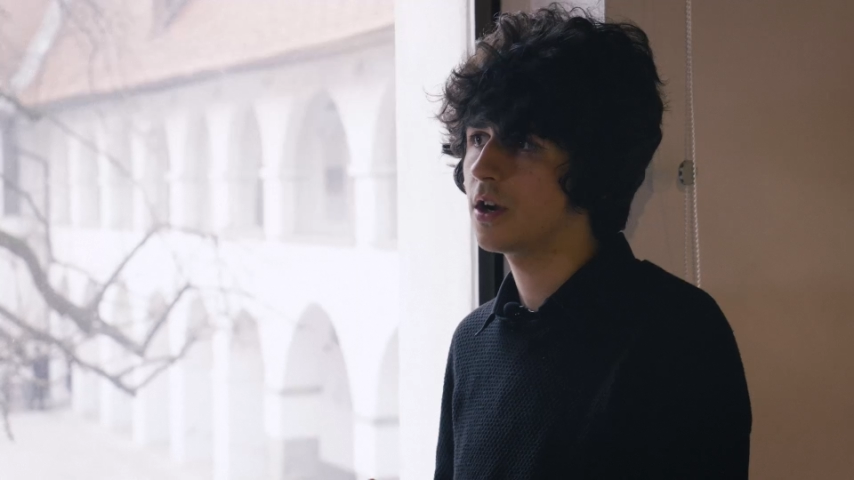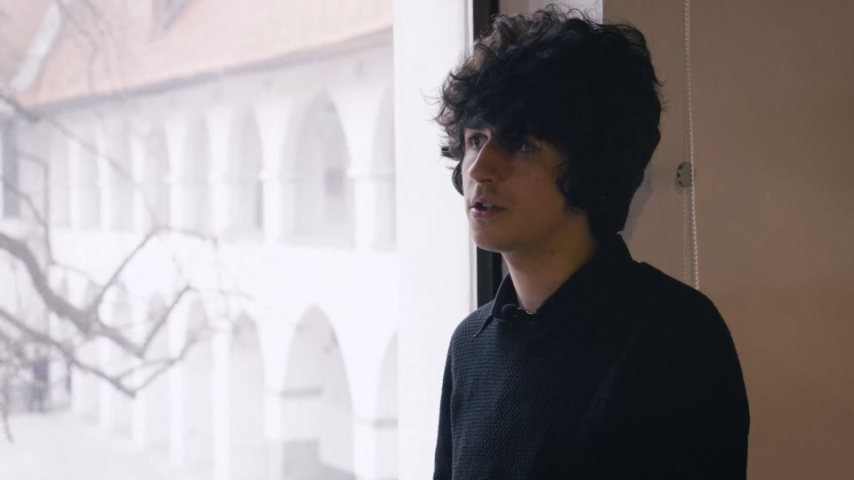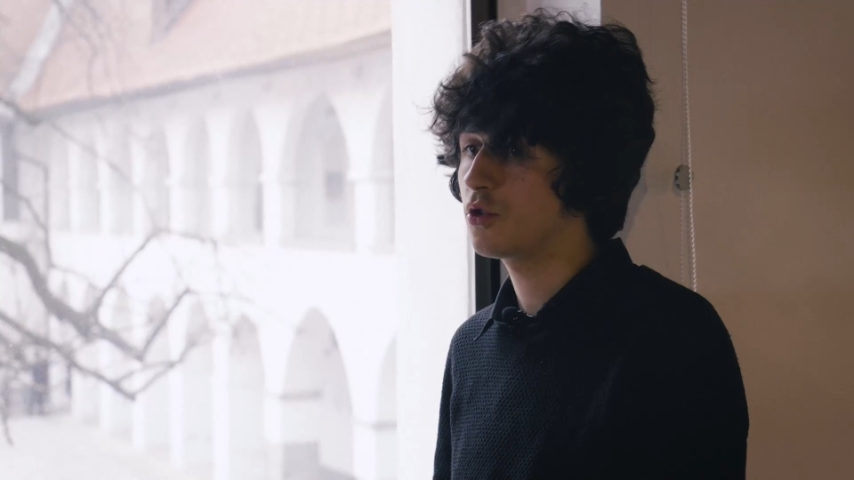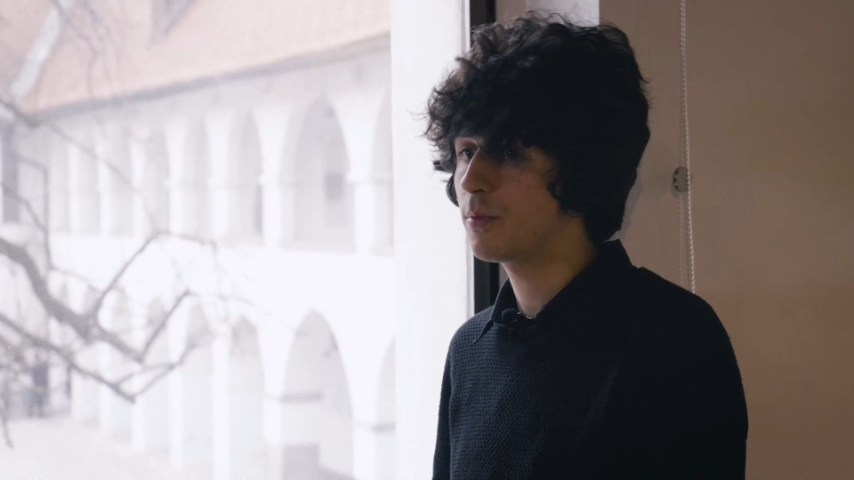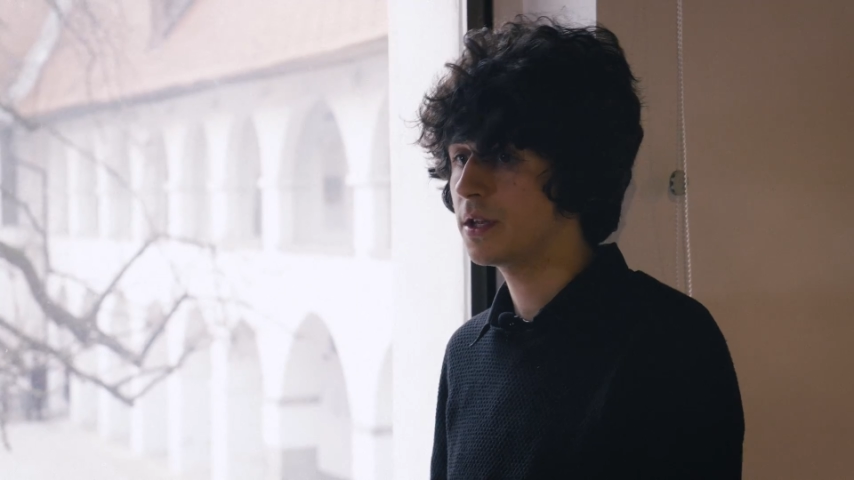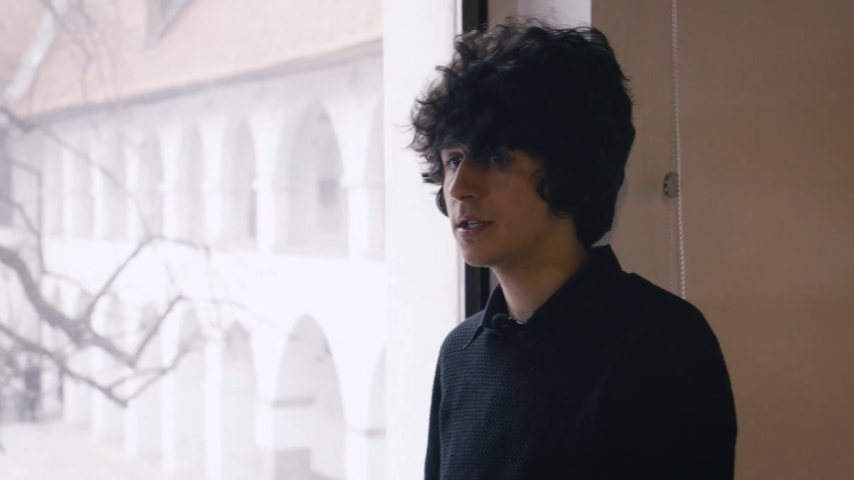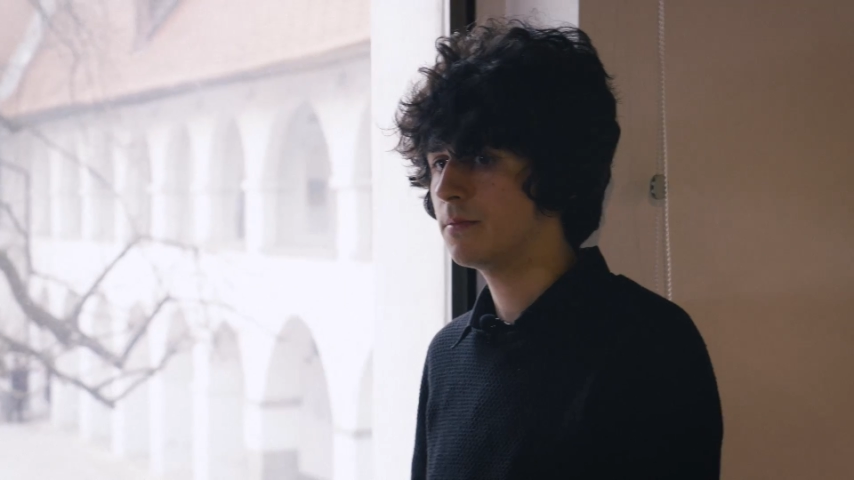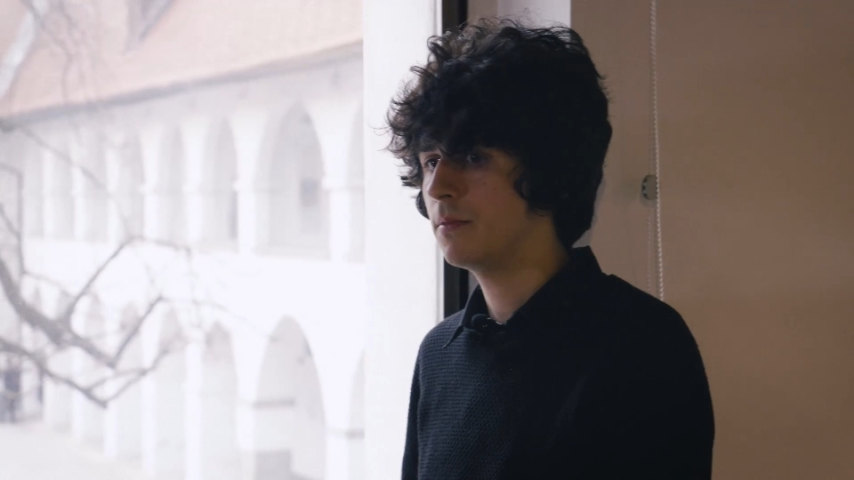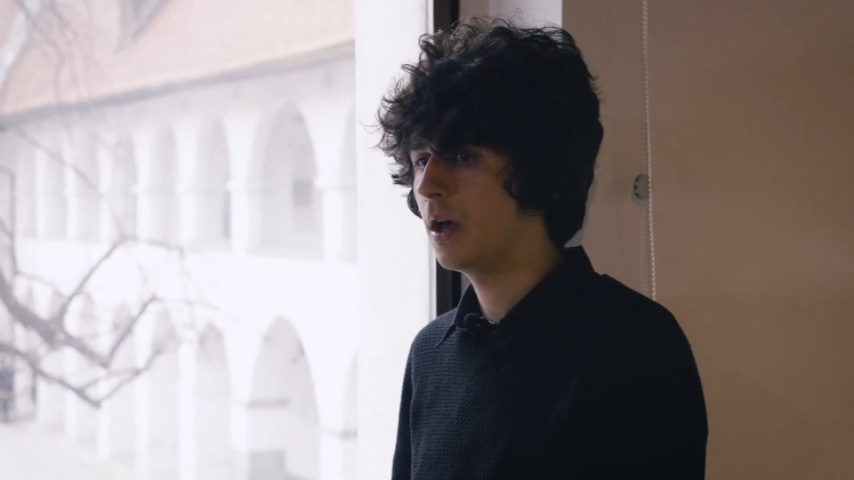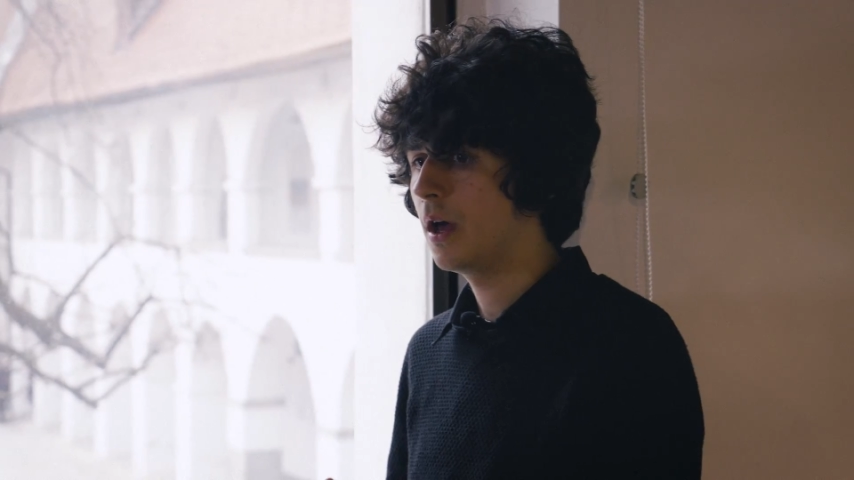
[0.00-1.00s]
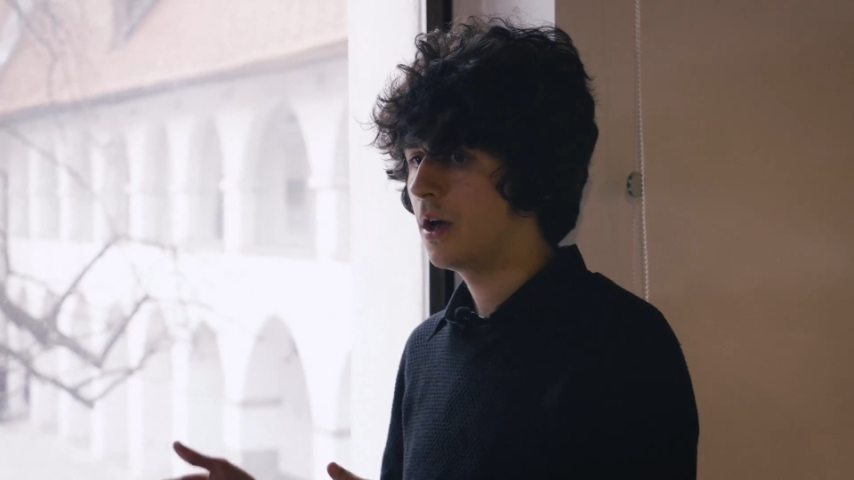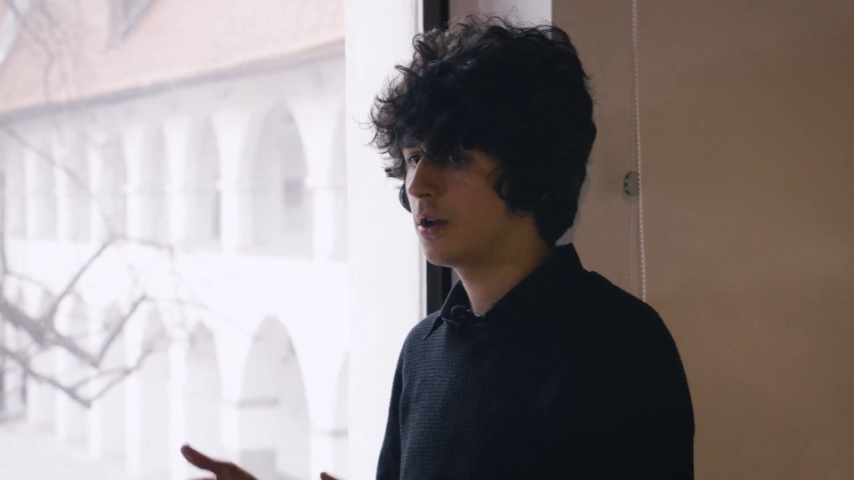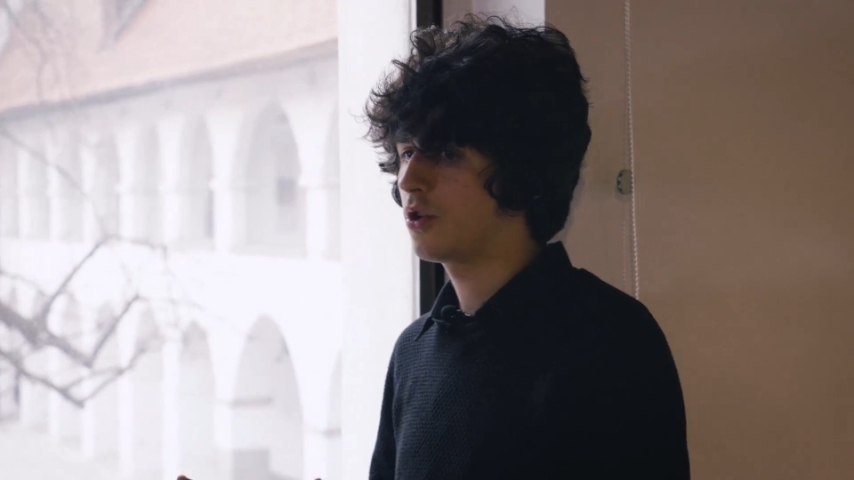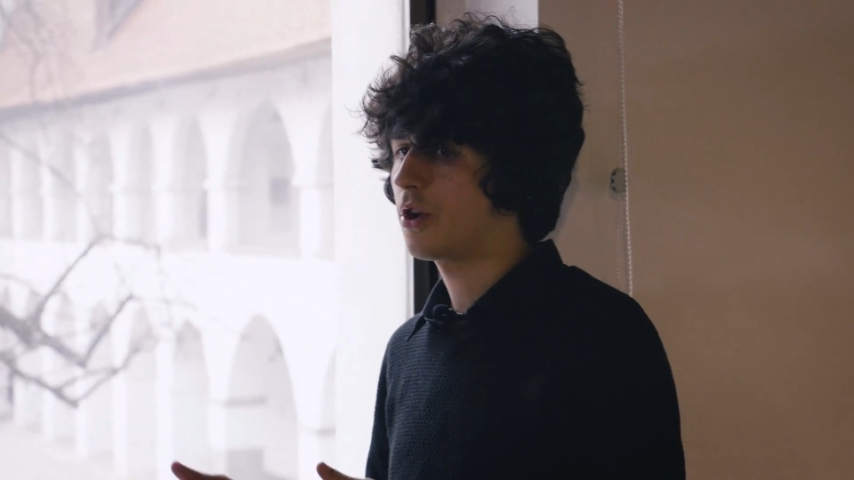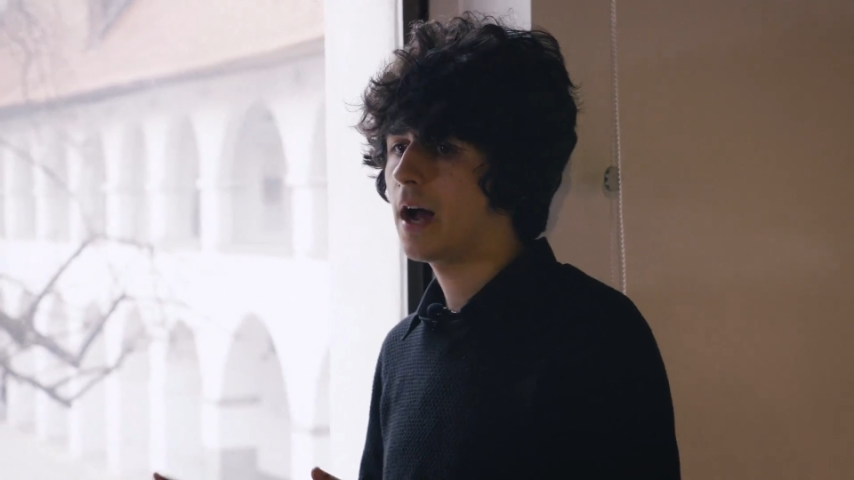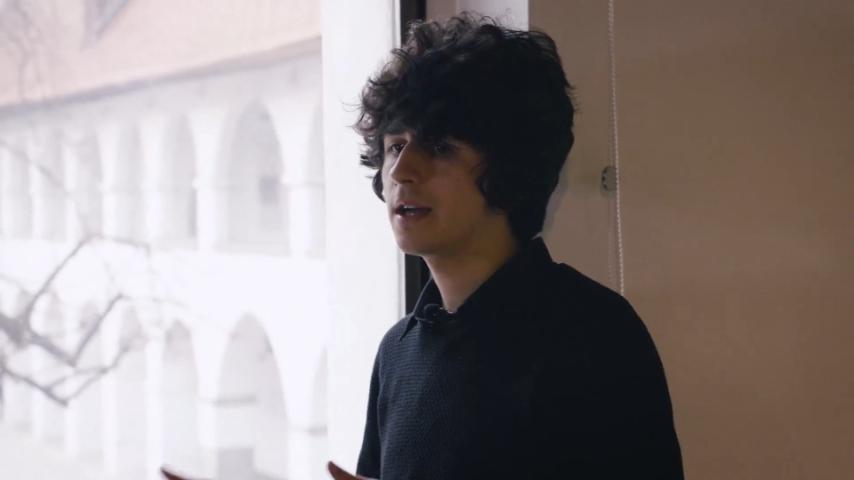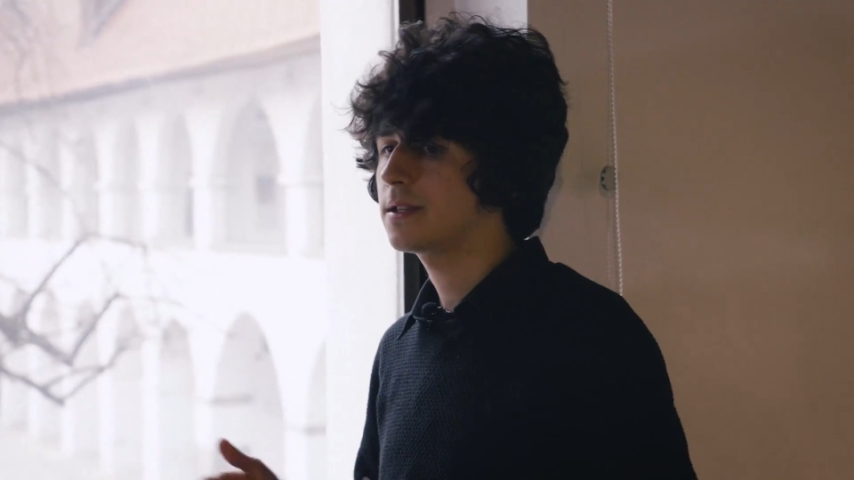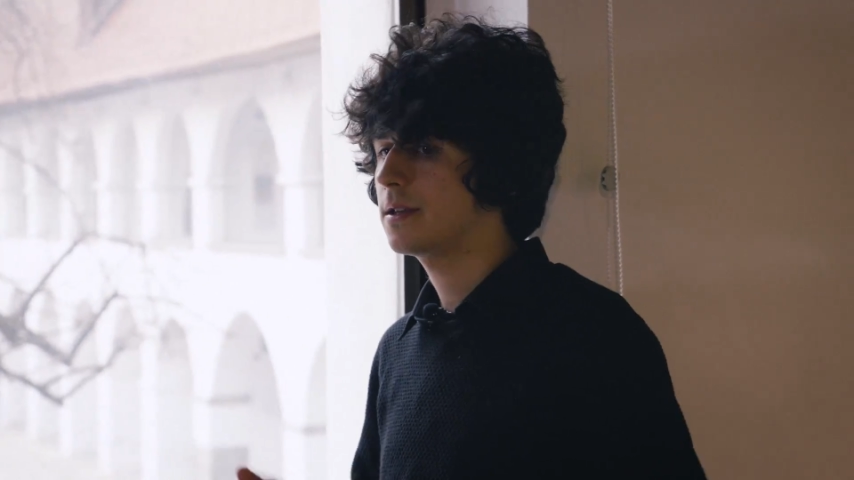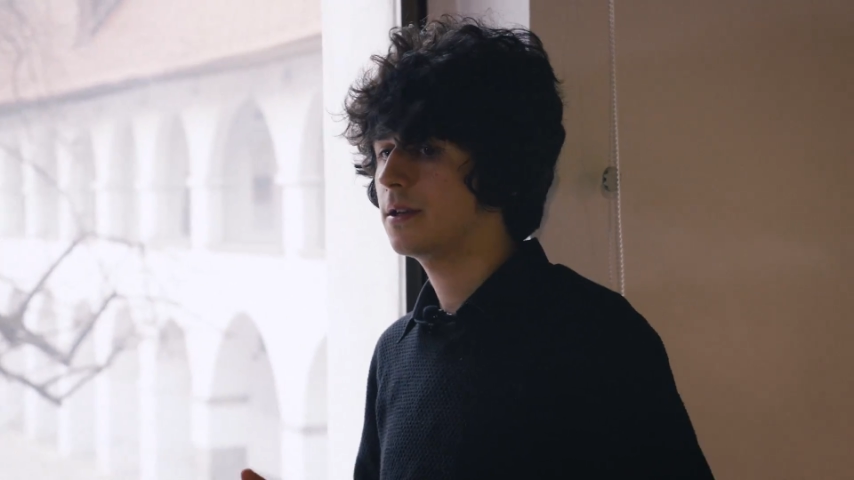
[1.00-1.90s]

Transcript: and urbanism, nor have